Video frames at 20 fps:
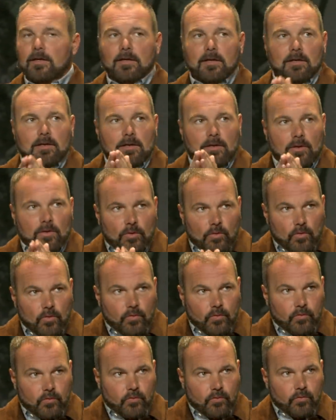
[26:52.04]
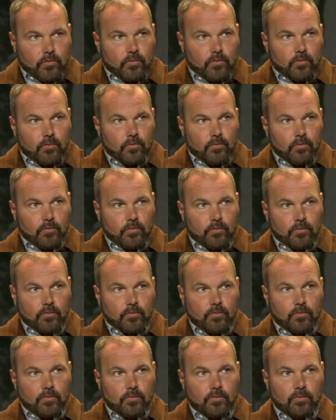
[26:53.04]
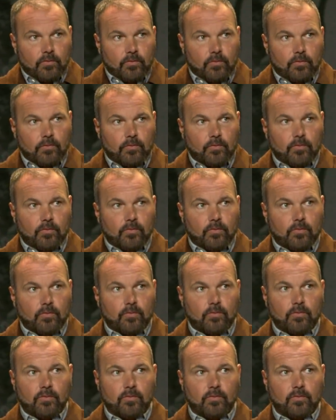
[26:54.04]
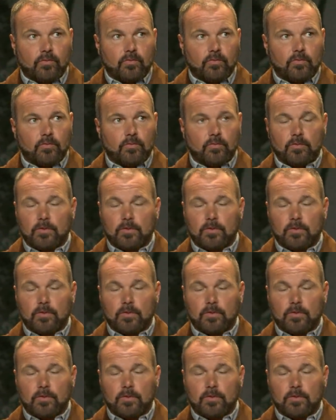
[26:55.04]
Nothing is said.